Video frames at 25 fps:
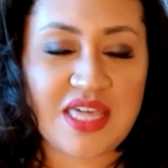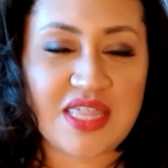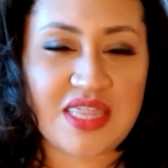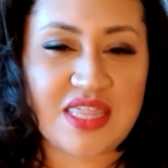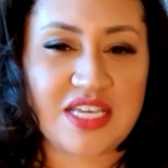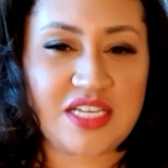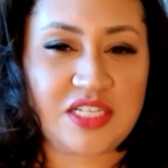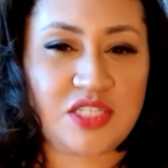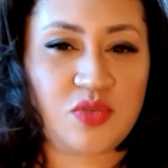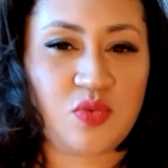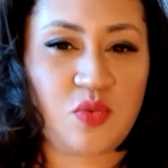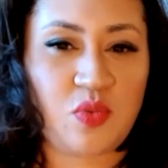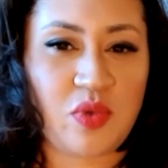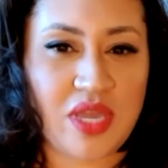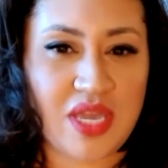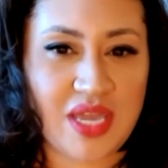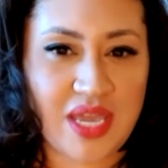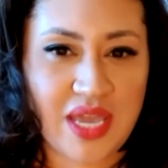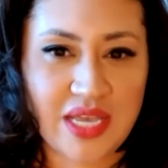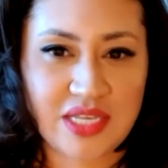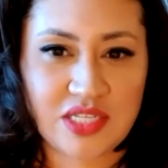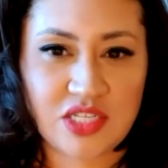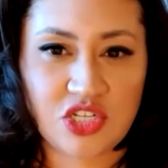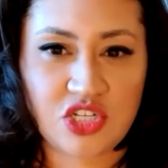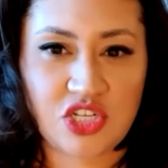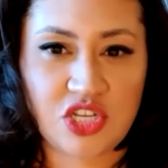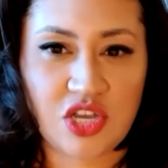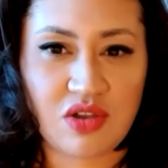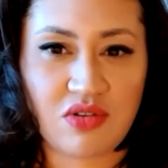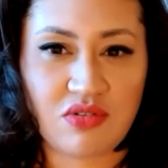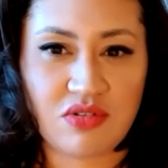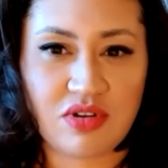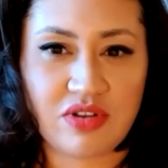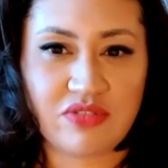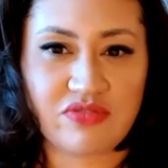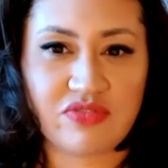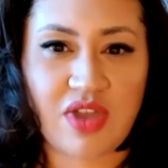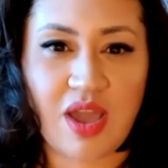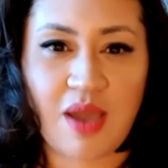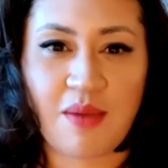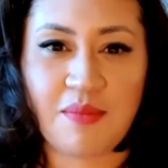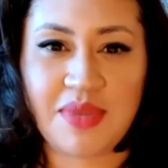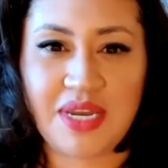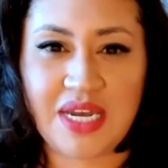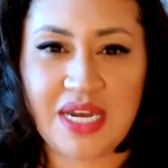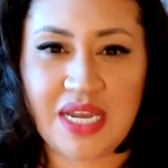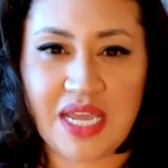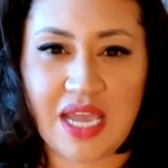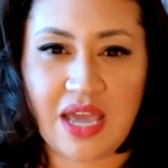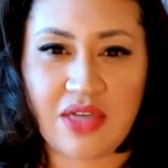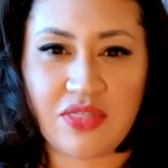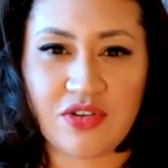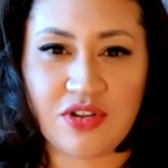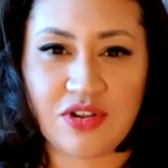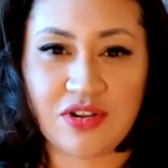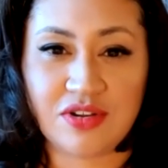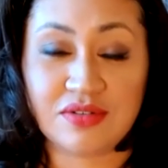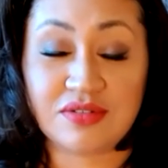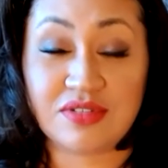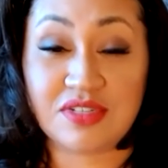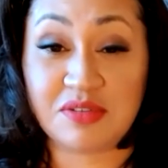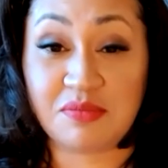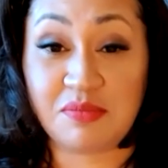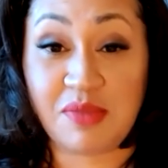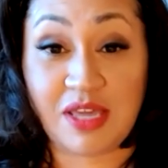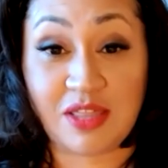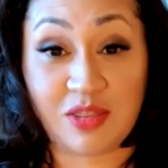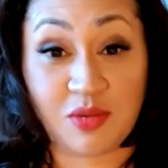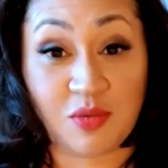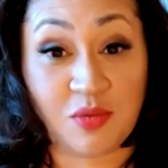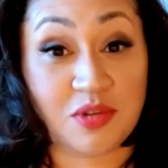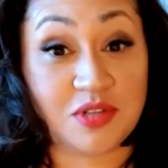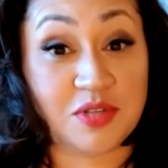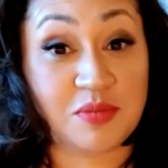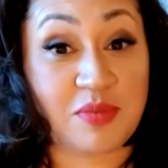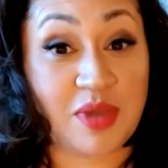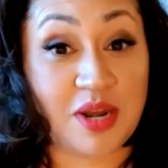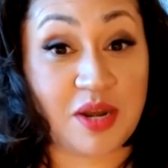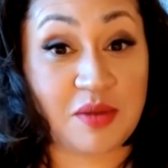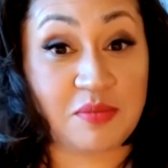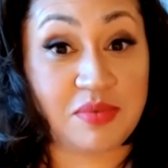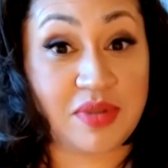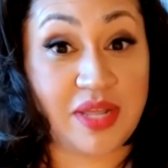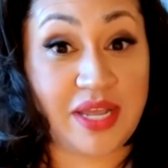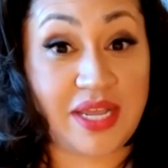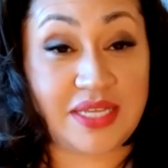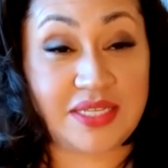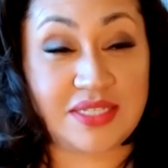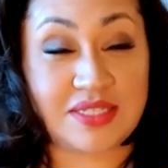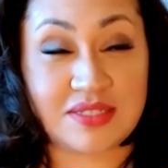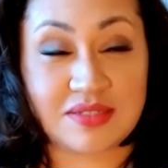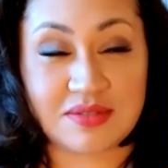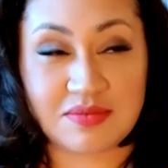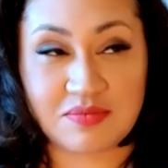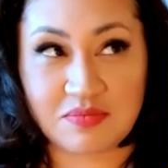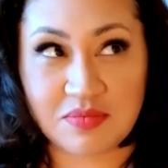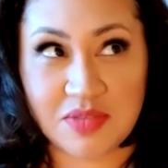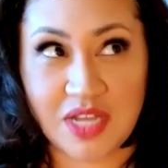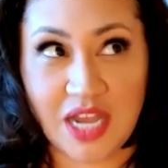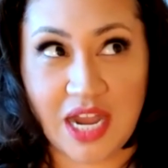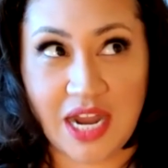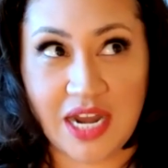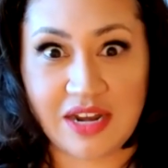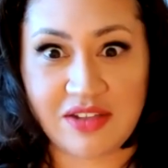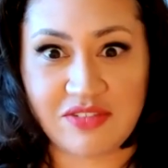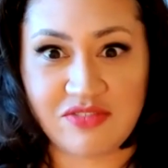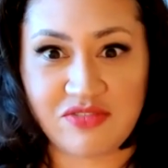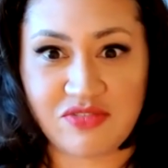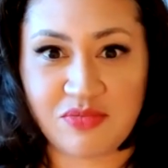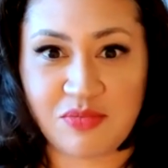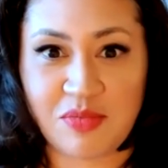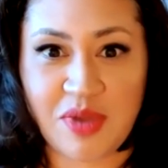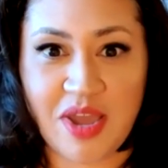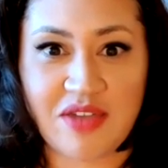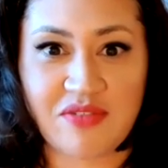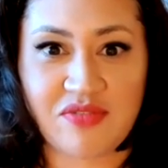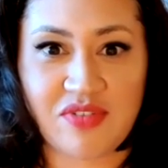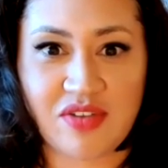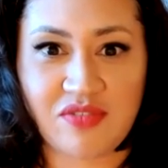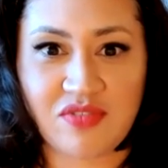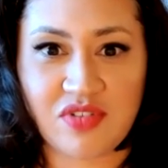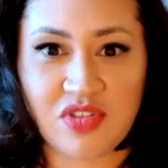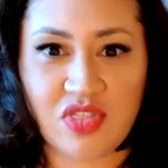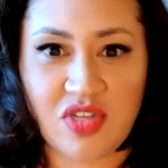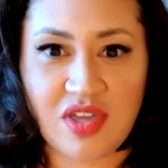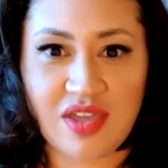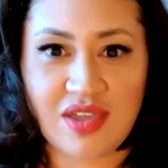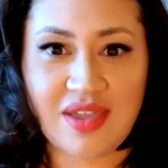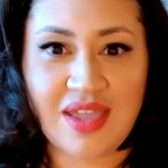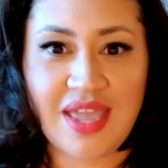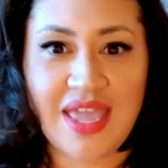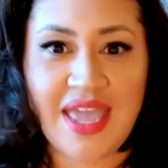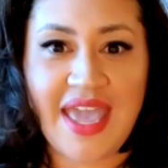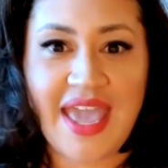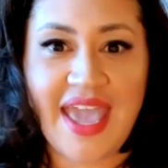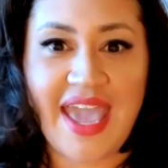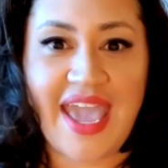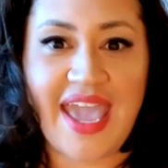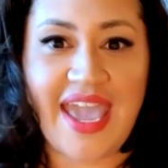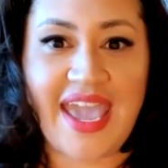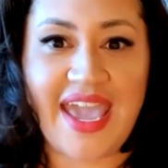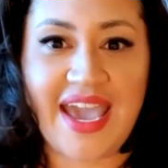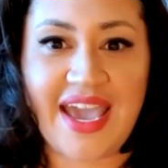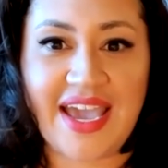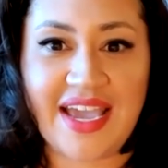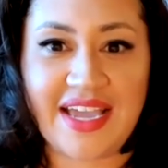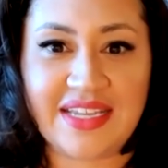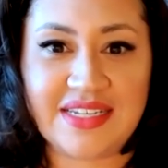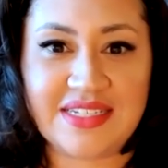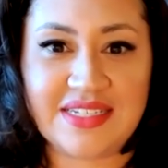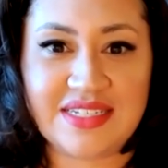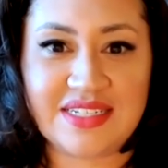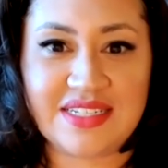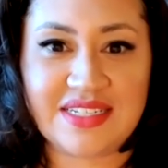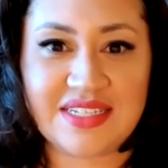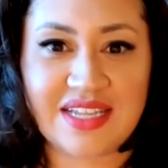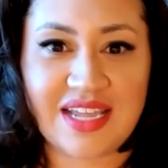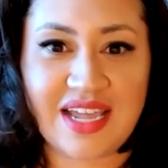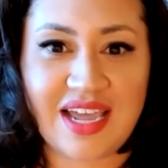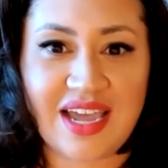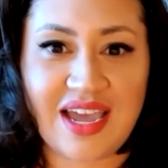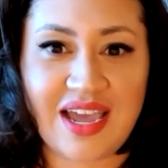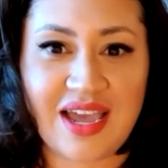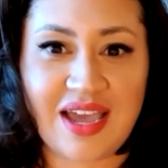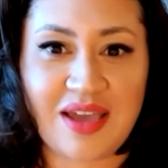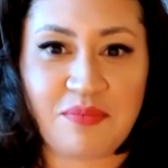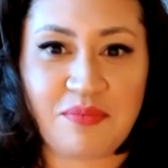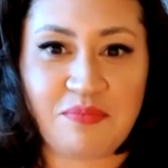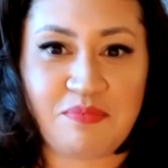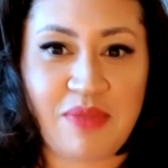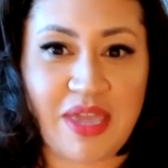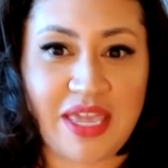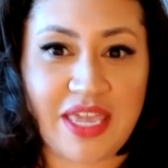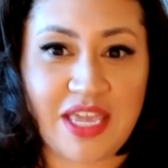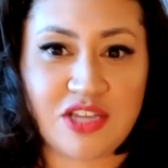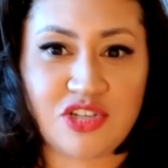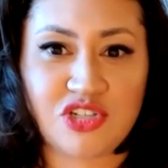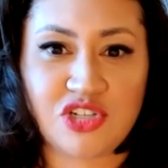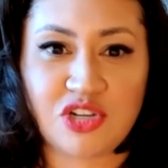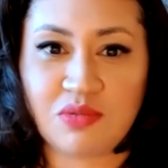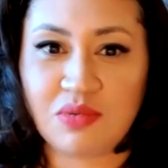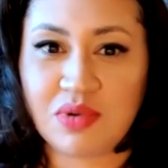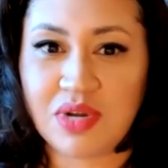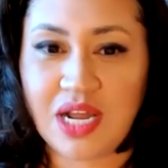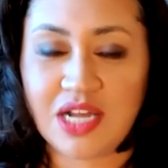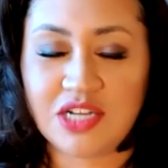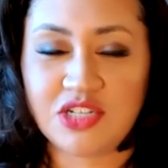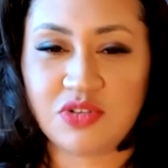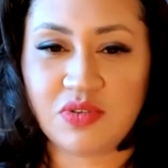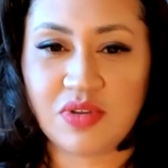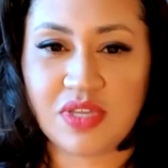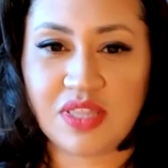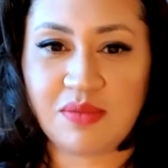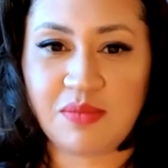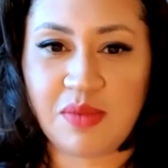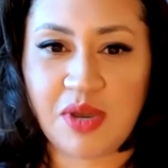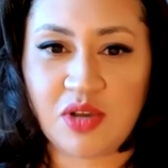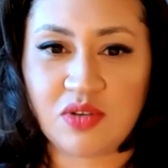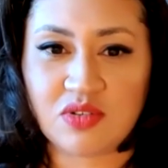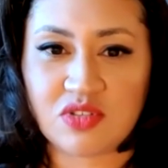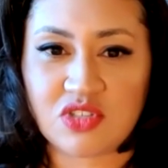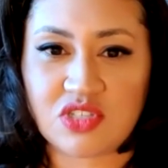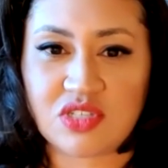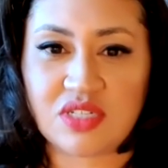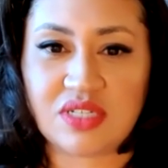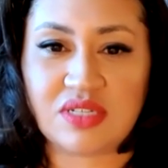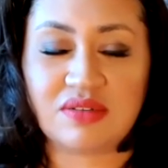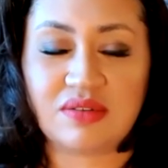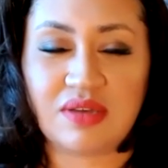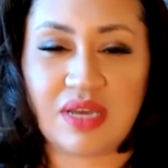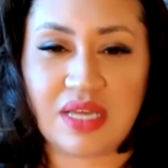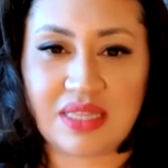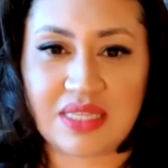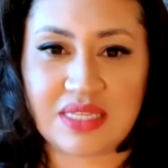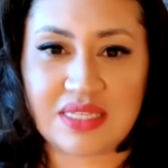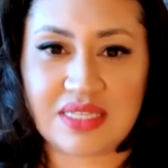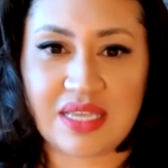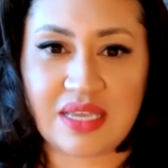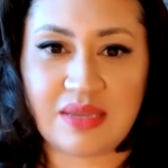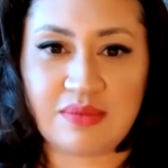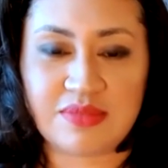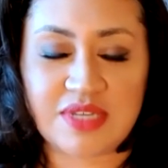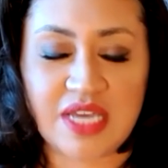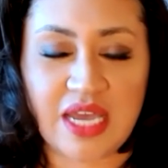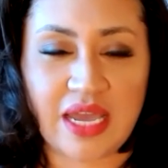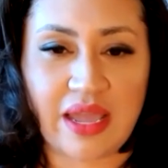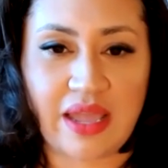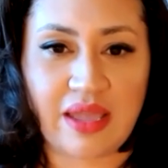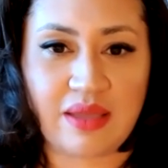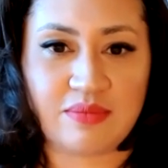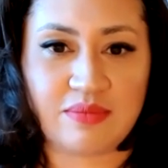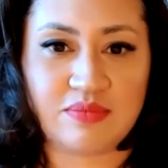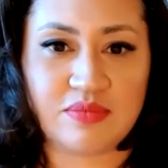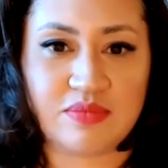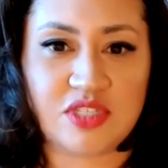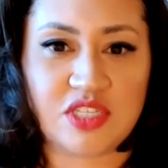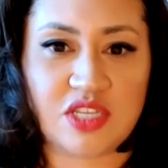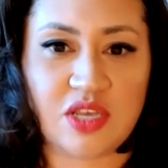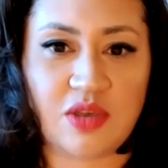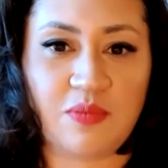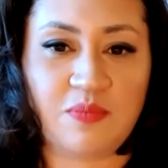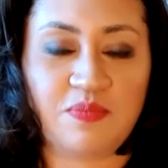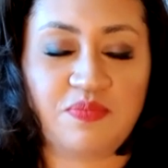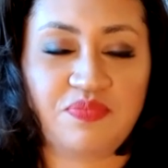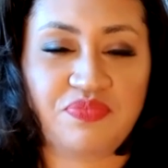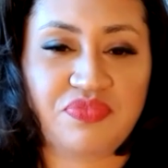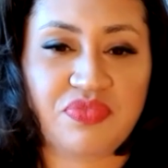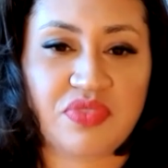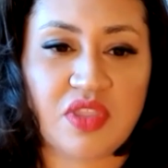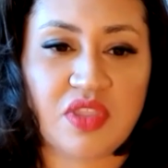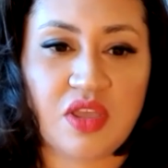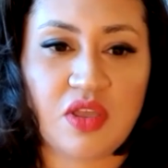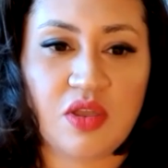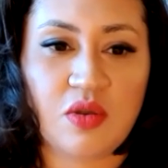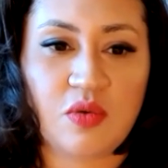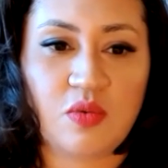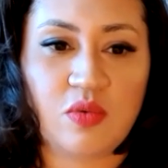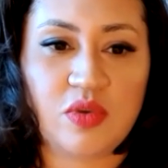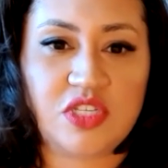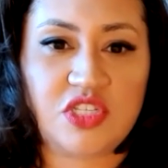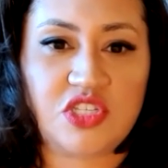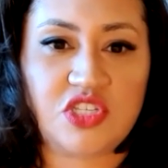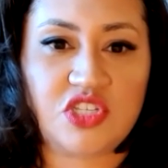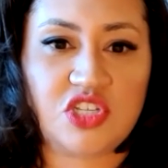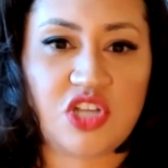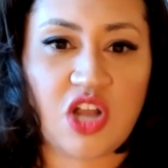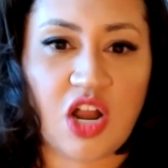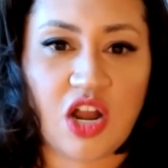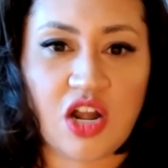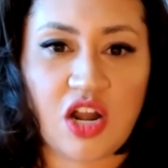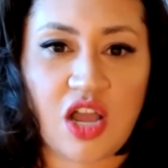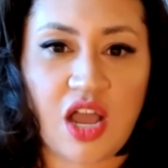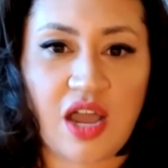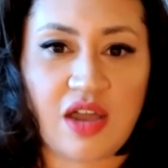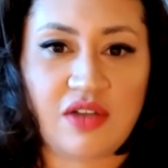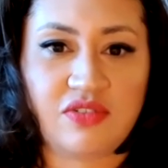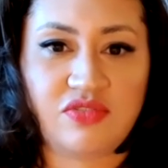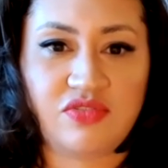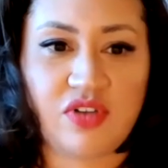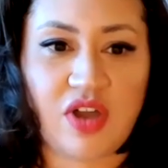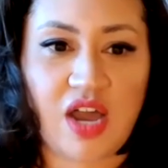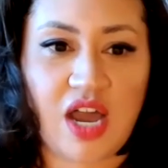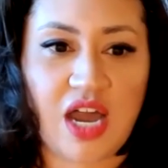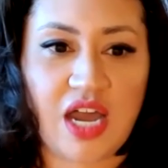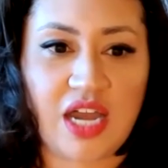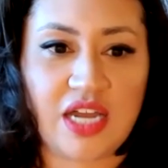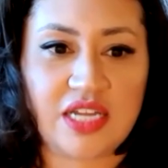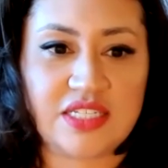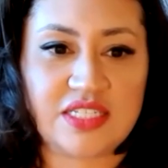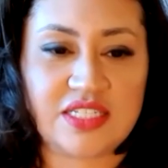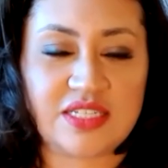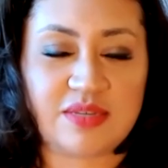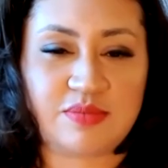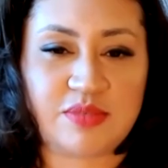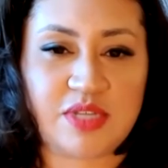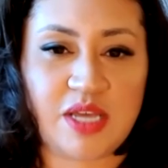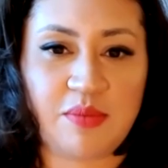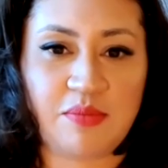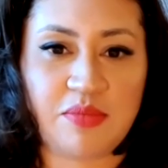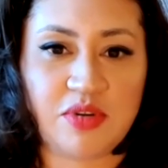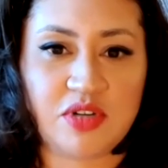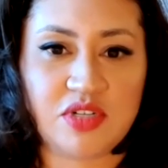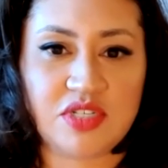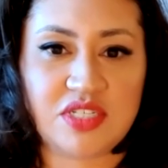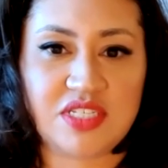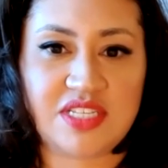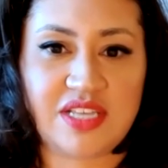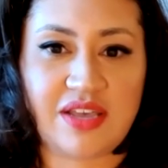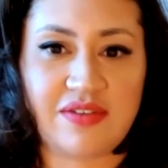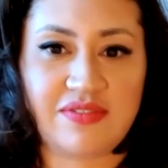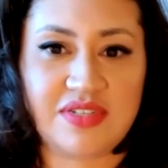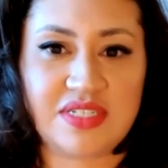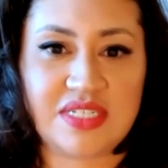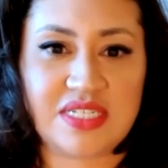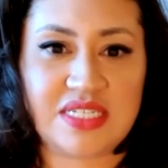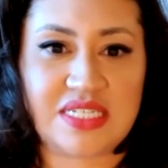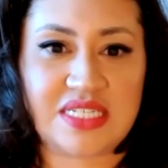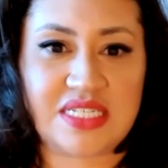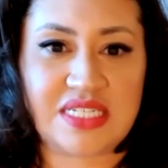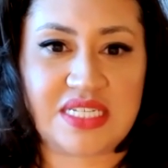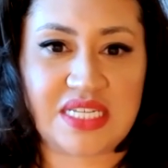This week has a tone of coming together to make the world a better place, kind of my favorite thing, and making sure we're not doing the most at the same time. So we start off on September 17th.